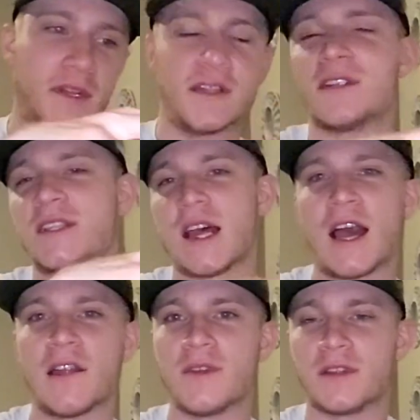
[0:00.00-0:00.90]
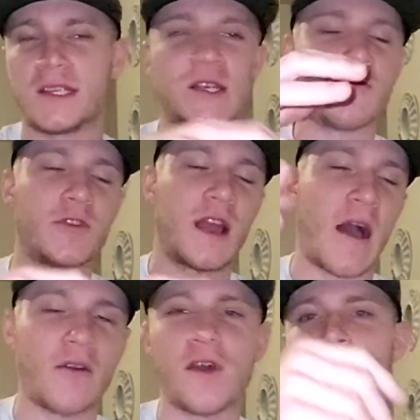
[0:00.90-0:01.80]
inside of it somewhere.
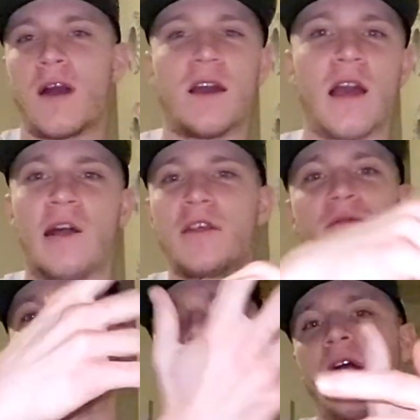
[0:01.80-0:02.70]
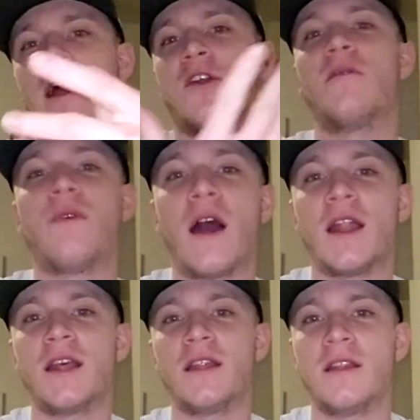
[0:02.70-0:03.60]
I don't know. I, I only found I couldn't find
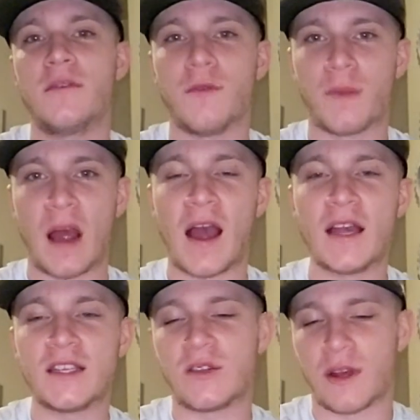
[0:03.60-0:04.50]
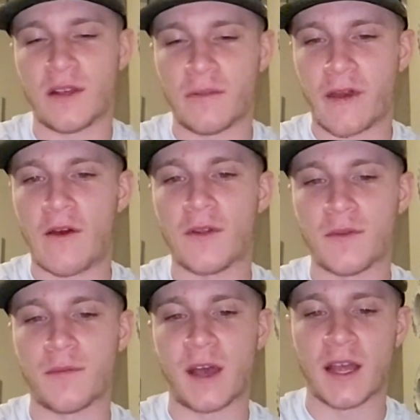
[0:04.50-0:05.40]
it with my eyes, so I only found it
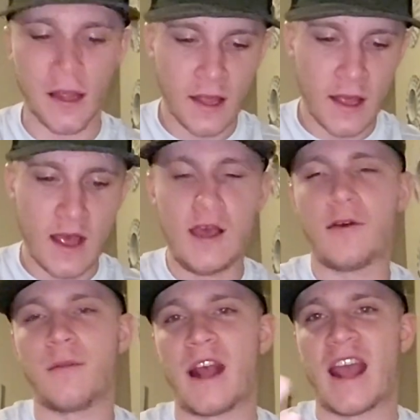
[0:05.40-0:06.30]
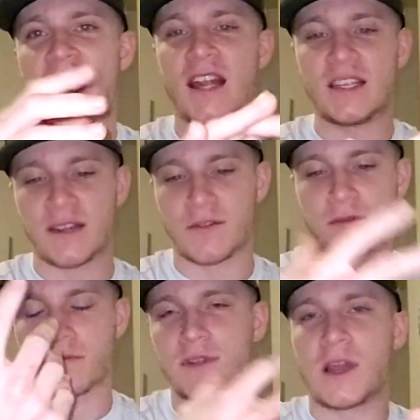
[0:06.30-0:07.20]
with my with my hands
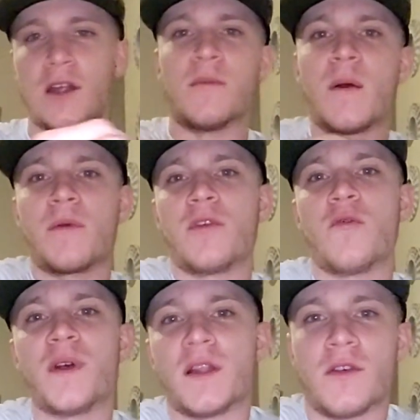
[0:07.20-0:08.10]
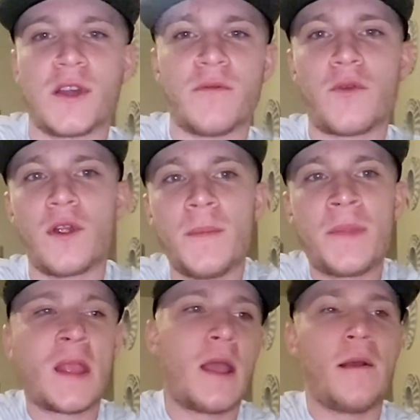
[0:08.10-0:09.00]
after cutting them up a little bit looking for it.
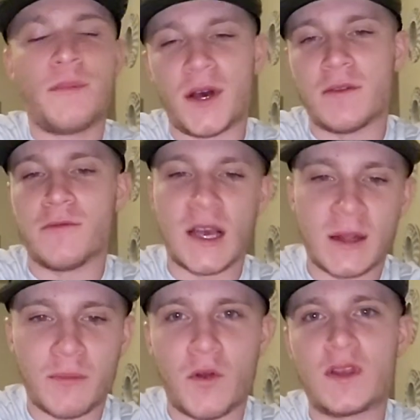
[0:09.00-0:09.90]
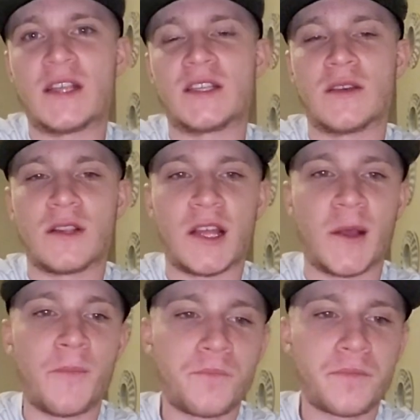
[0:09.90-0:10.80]
But we got the bolt. That's a good
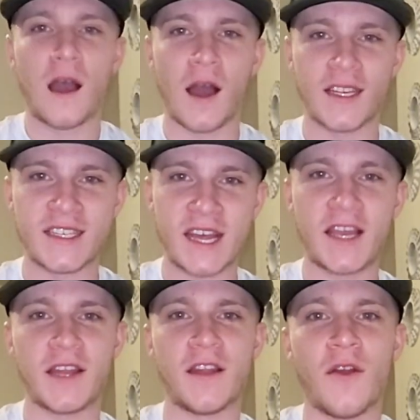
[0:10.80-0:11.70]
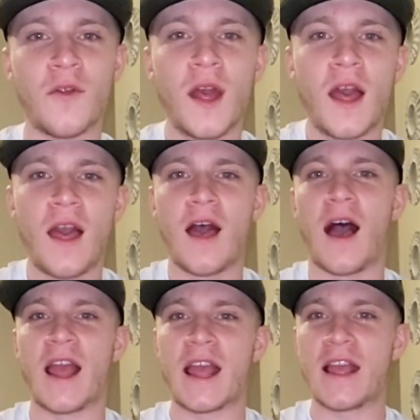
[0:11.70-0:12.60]
thing. On a second note,
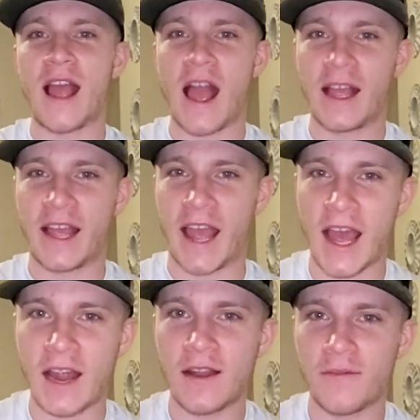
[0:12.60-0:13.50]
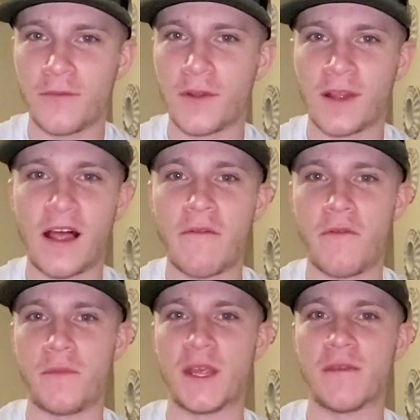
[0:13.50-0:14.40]
I can't for the life
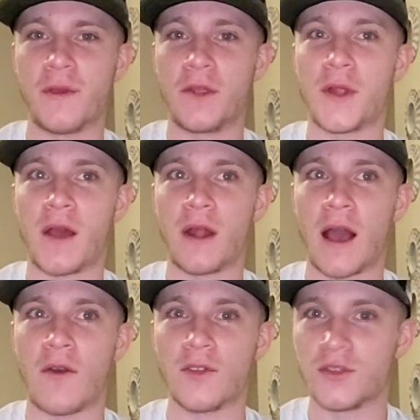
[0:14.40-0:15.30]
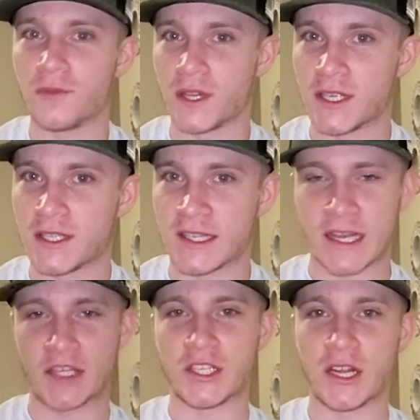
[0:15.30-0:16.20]
of me figure out how to release the
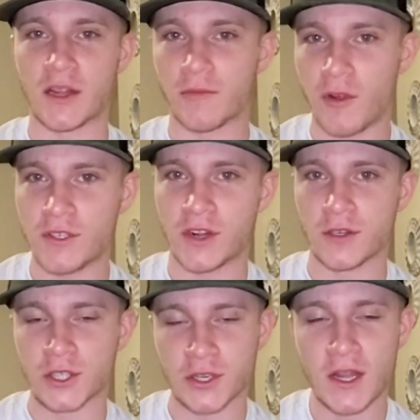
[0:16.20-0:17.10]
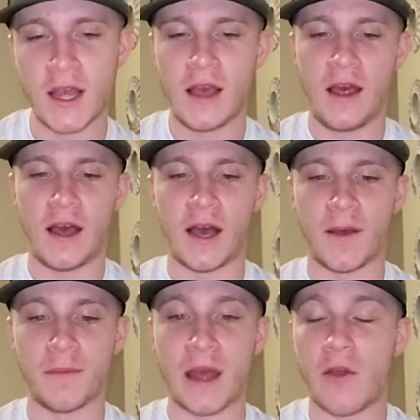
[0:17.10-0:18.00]
tension on the ProCharger.
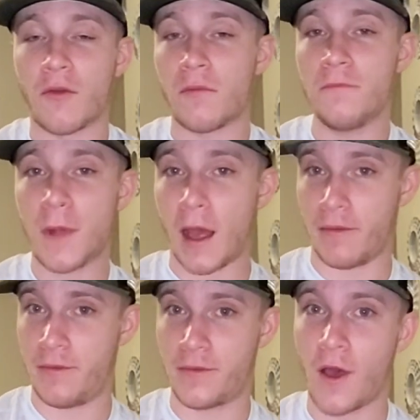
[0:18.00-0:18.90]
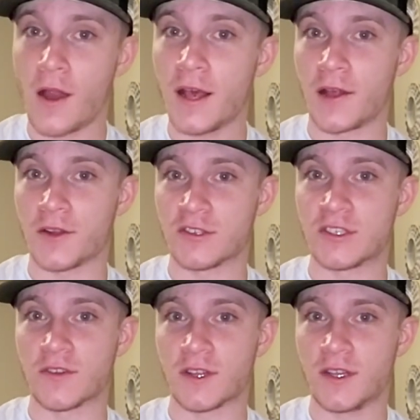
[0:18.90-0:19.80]
Um, now I thought I
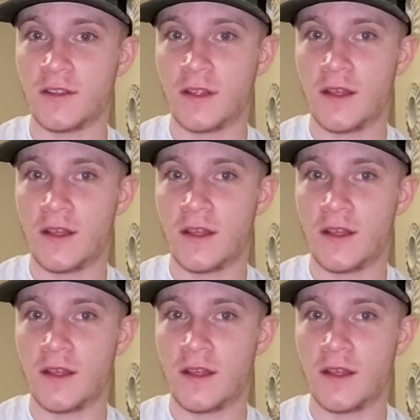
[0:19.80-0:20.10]
understood it